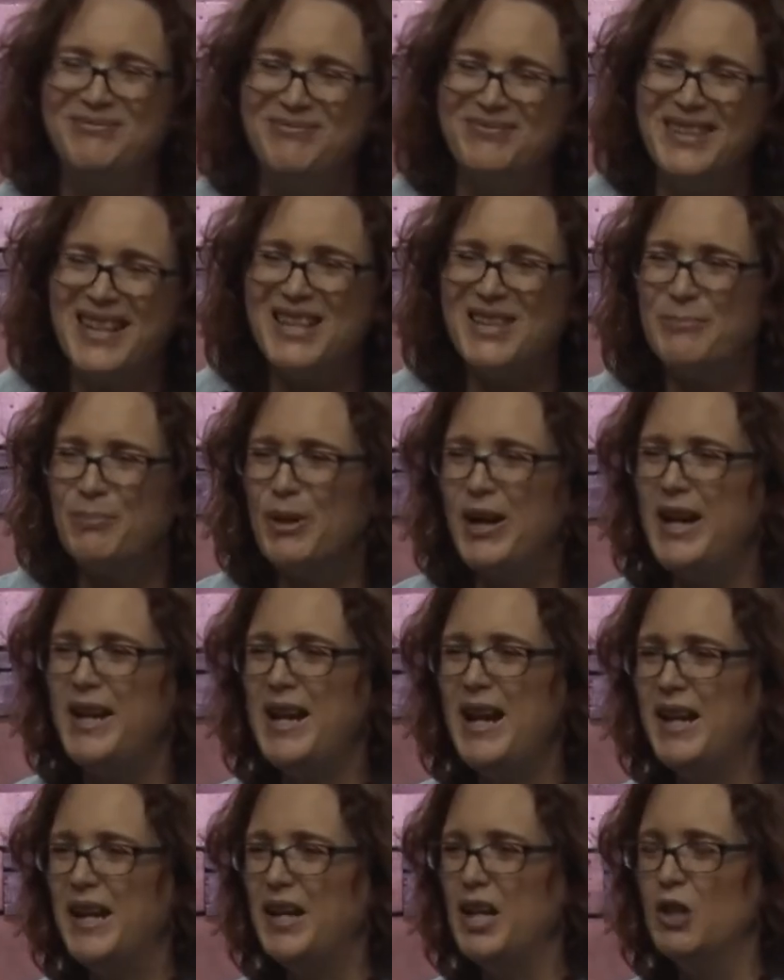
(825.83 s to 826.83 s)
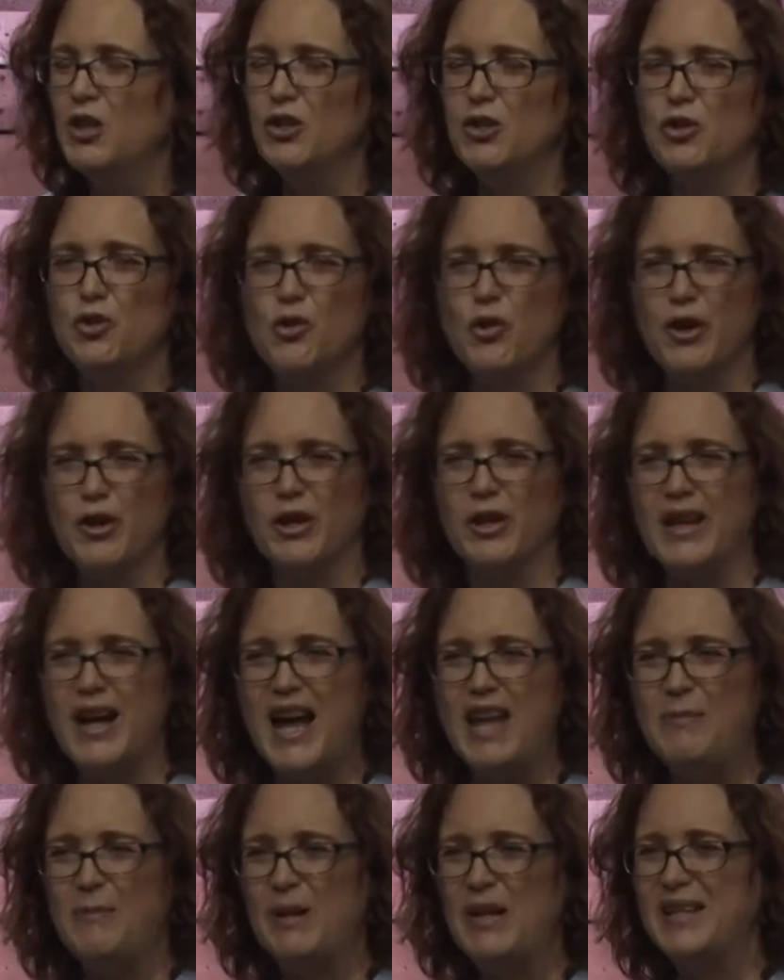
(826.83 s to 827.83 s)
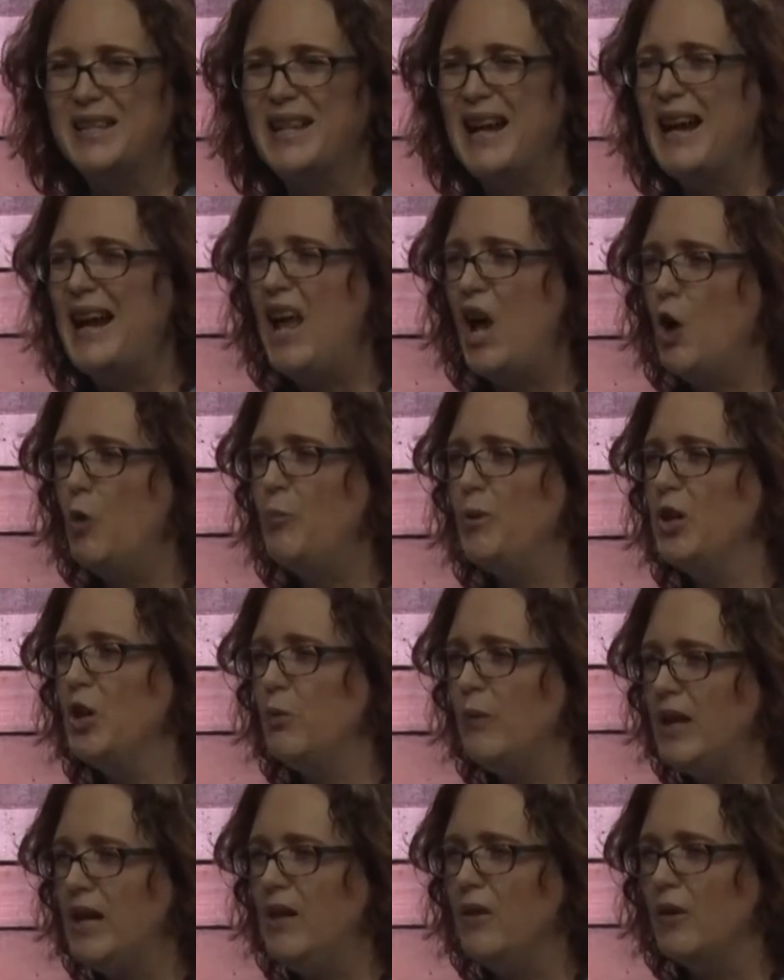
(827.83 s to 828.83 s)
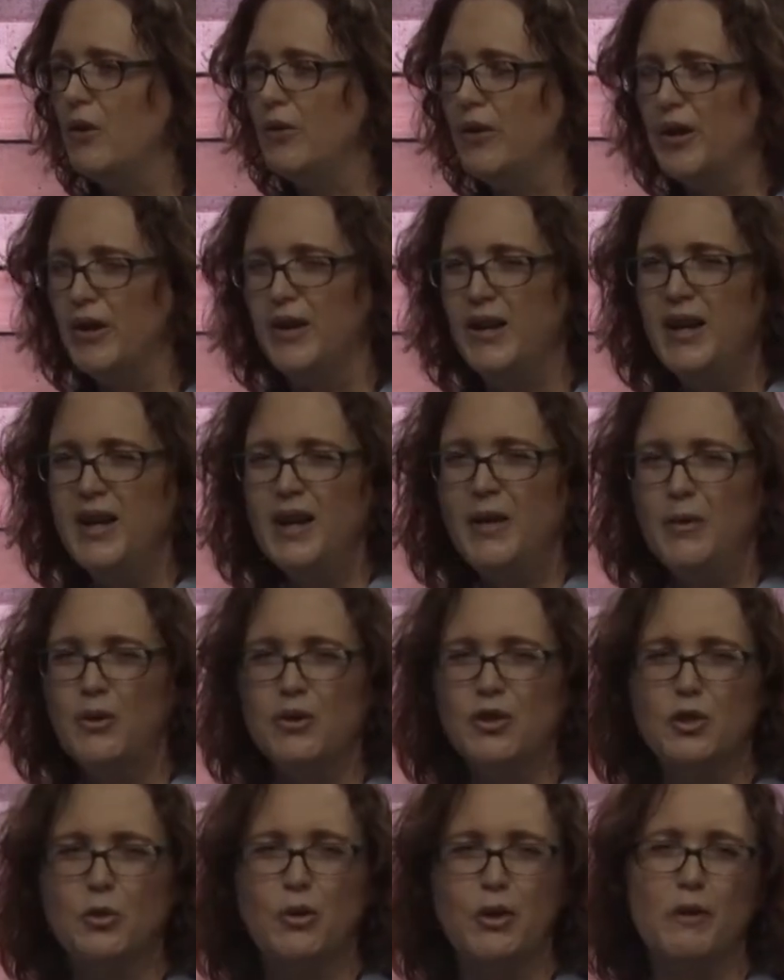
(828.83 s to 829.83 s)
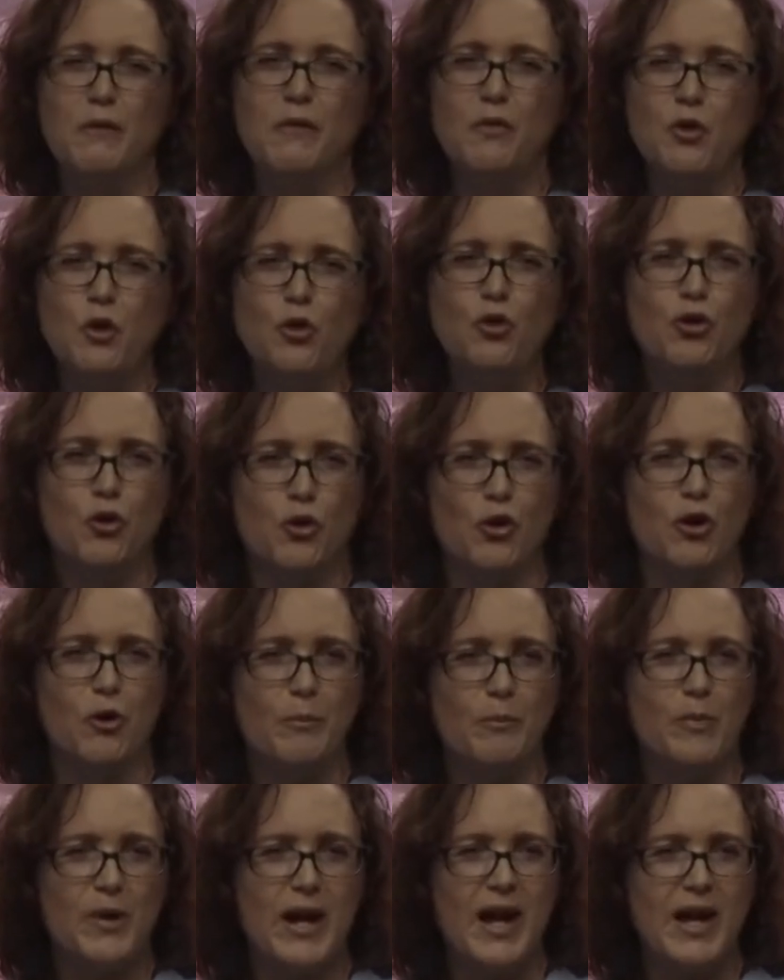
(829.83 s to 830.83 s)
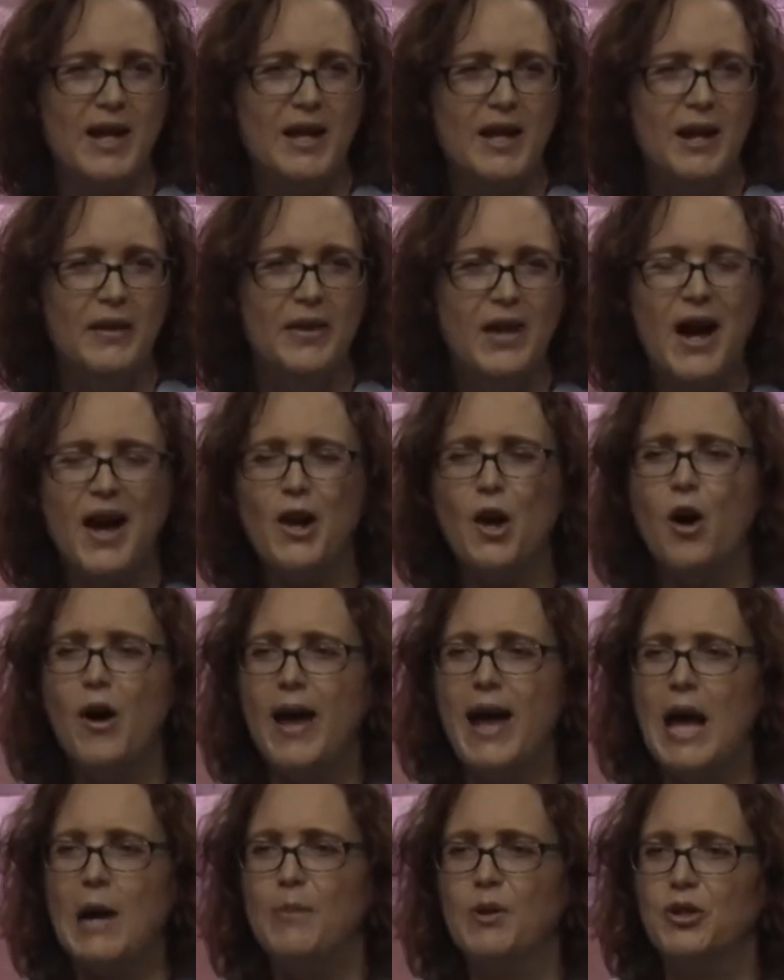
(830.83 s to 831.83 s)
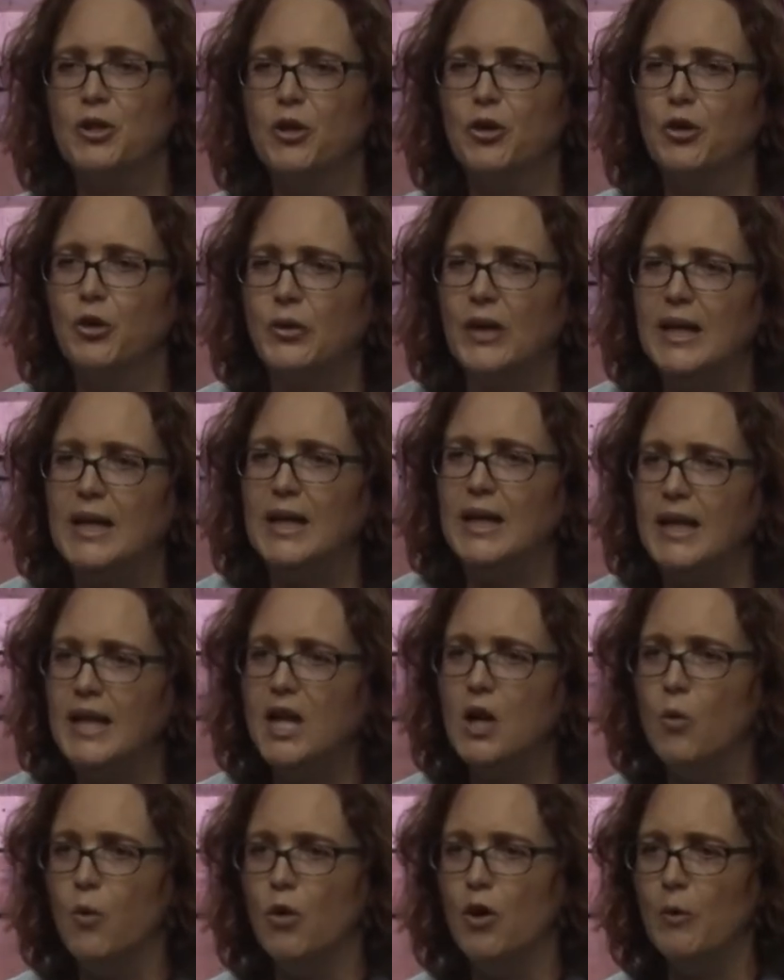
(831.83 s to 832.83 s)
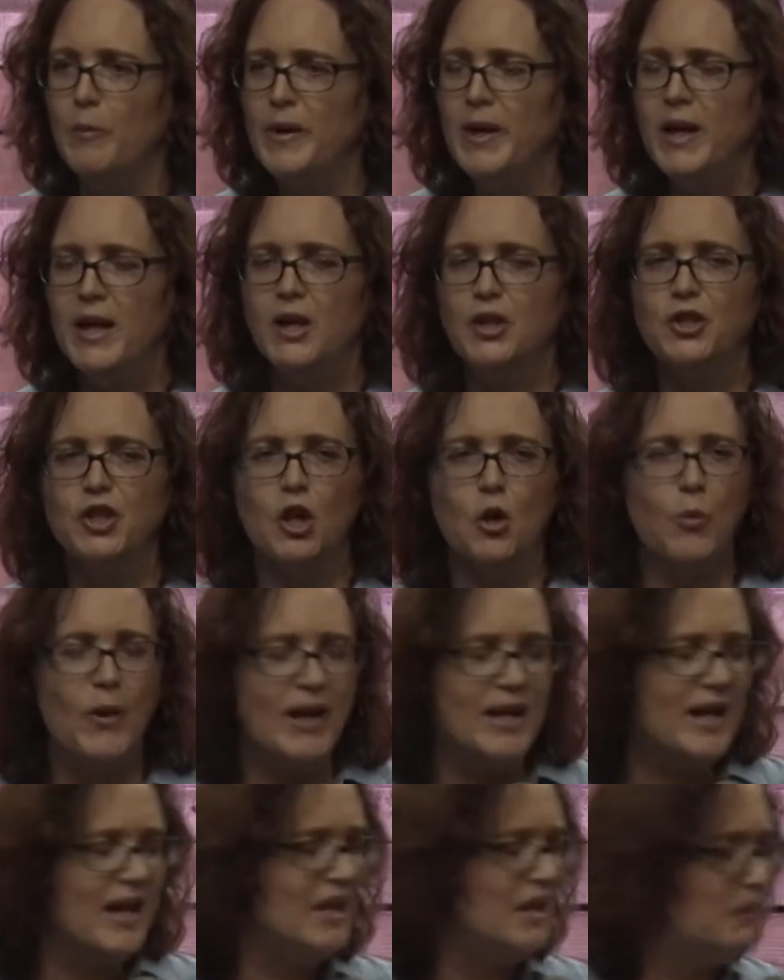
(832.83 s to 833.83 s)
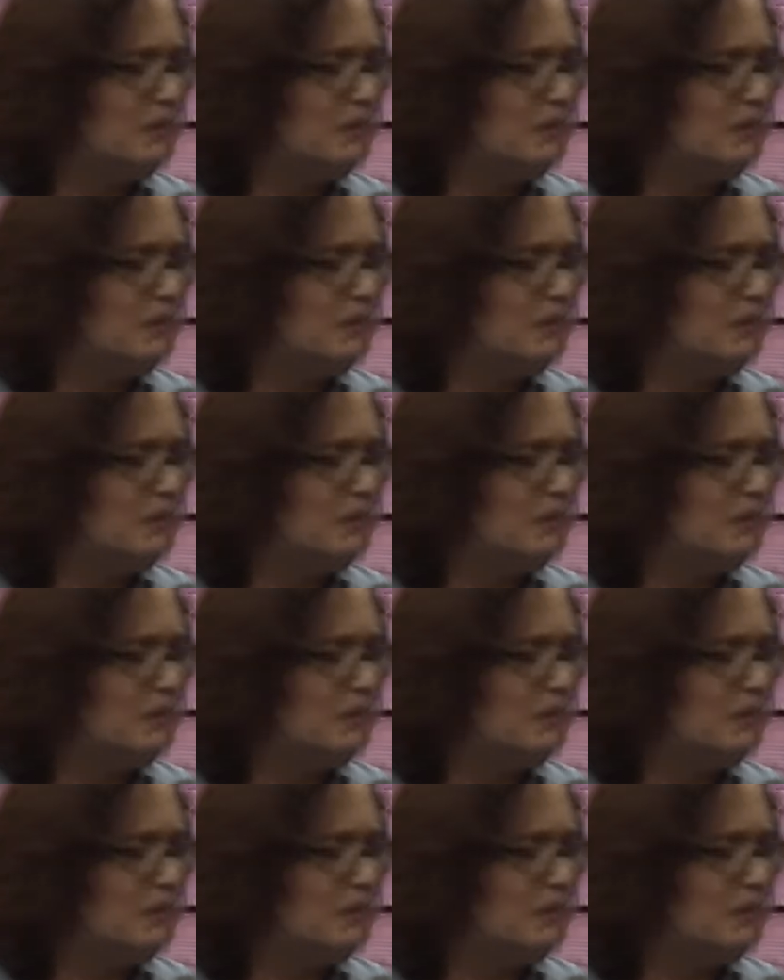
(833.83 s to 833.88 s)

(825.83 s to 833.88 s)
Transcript: That's probably not going to destroy your life, but it's not helping you either. They're sort of neutral, right? Not all habits are created equal. And so we need